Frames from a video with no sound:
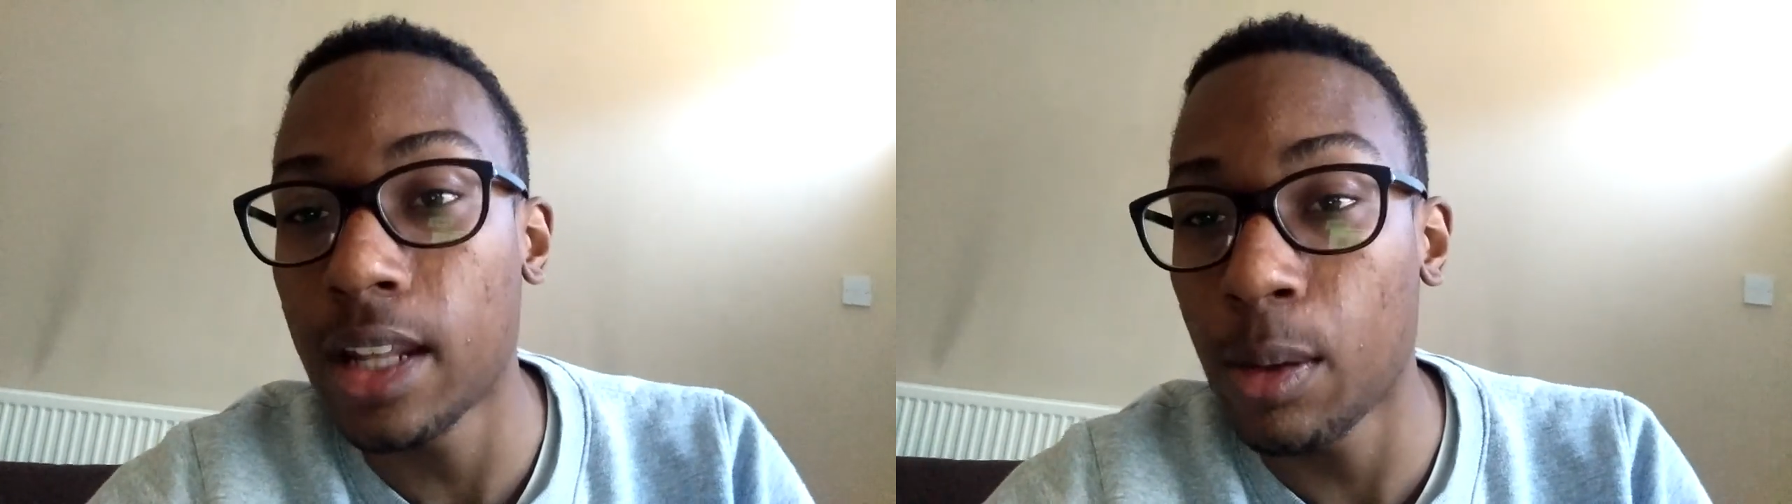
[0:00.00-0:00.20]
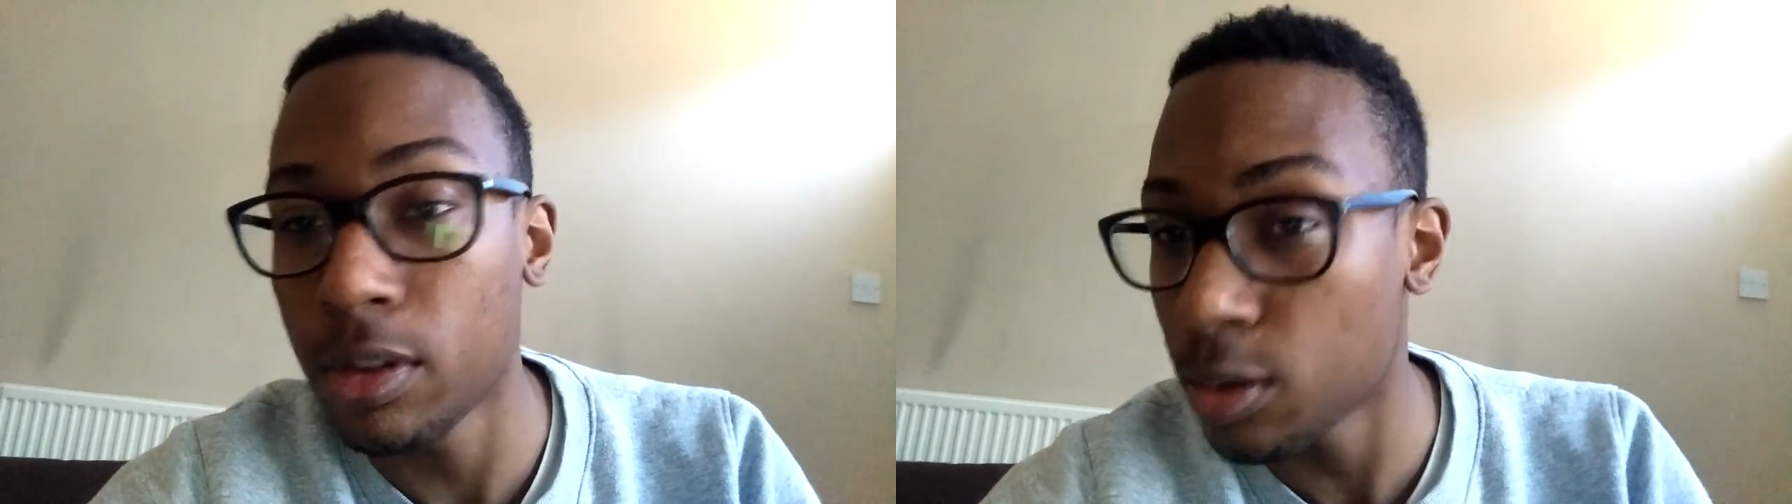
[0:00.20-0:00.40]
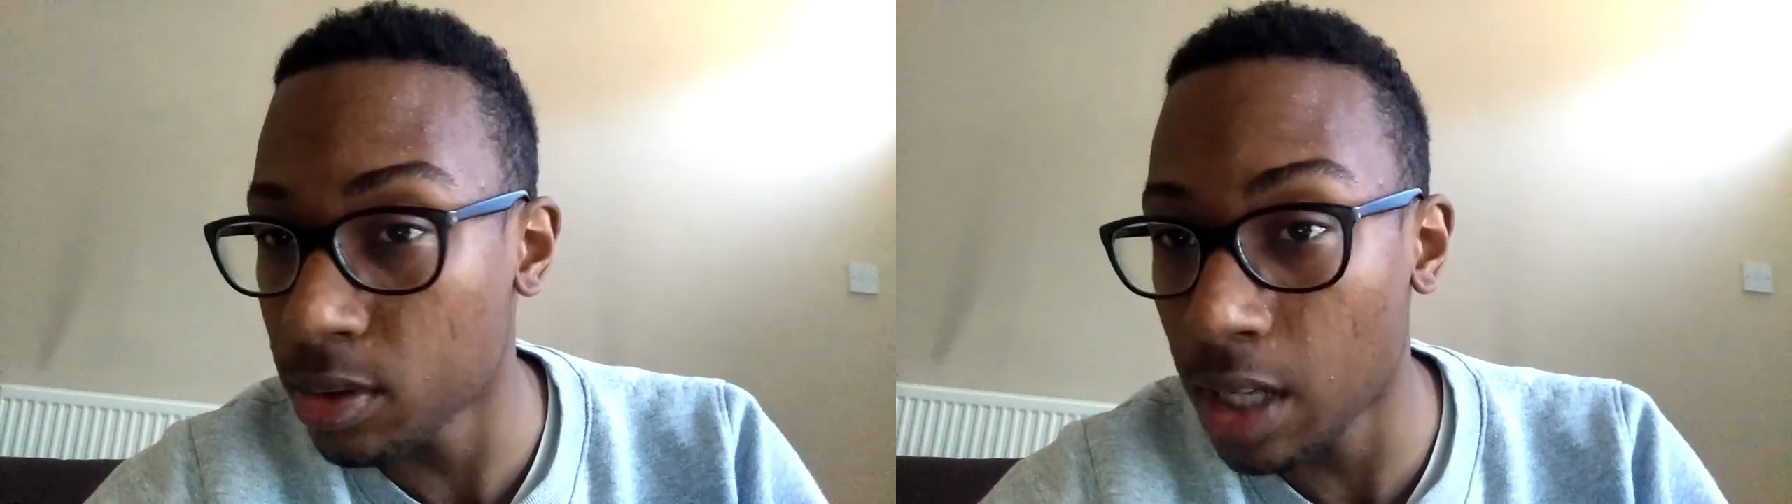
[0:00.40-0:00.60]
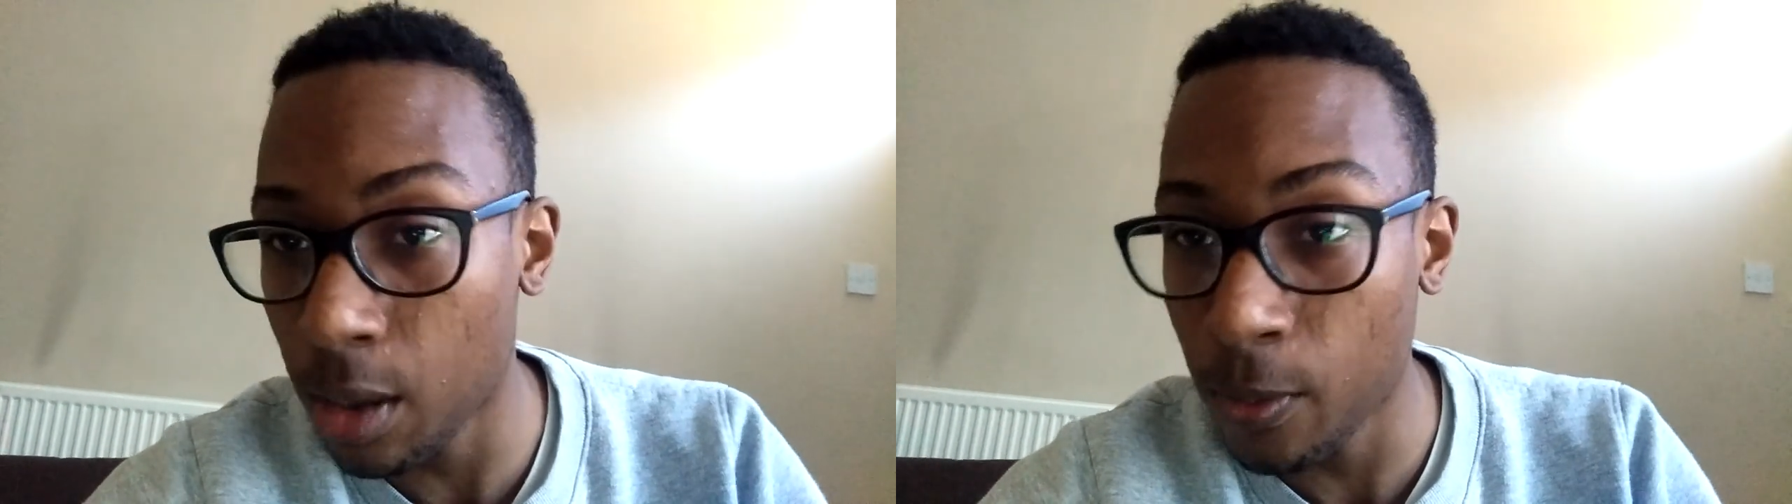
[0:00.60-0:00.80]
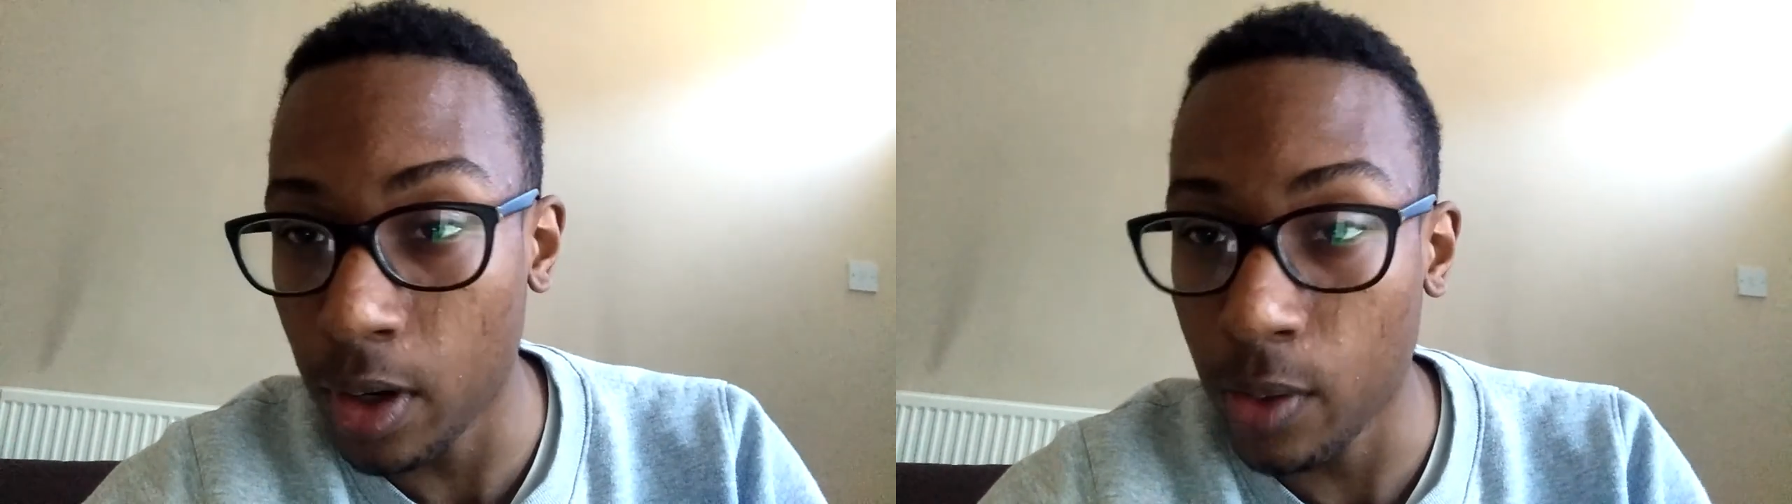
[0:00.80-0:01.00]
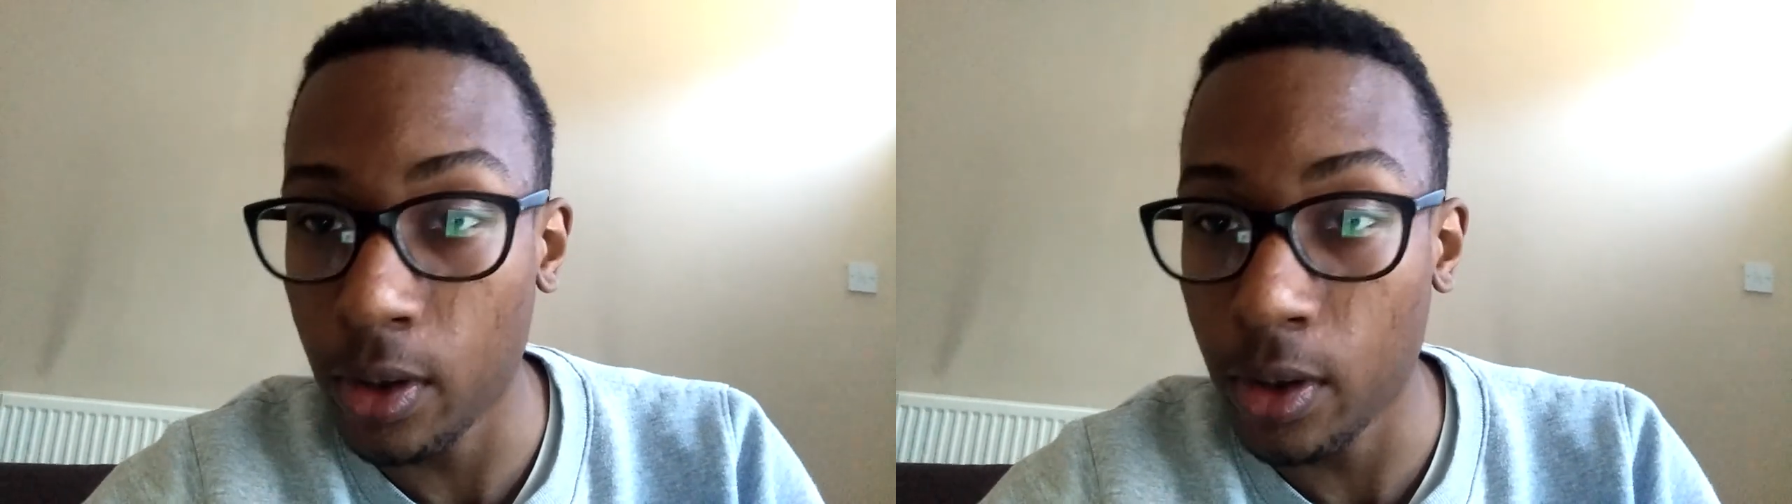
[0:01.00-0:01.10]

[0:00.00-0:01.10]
then they would sort it out very,